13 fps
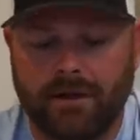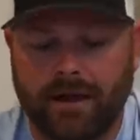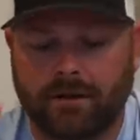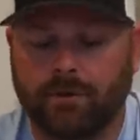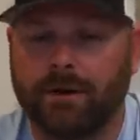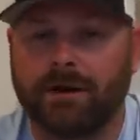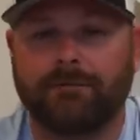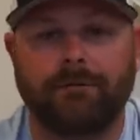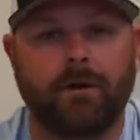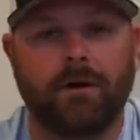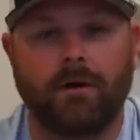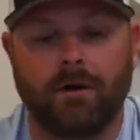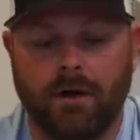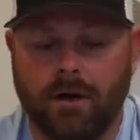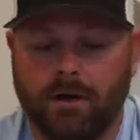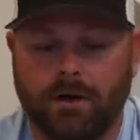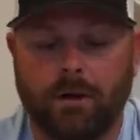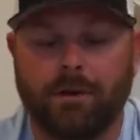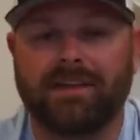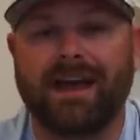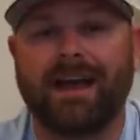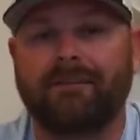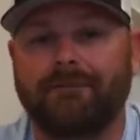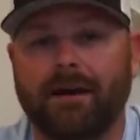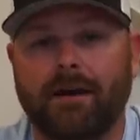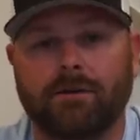that quick fall go with a
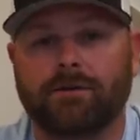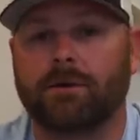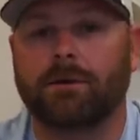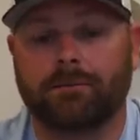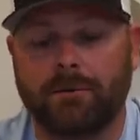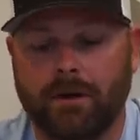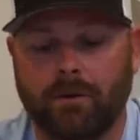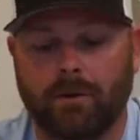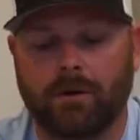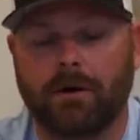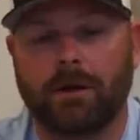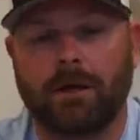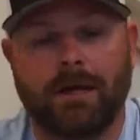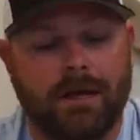half ounce or a three quarter.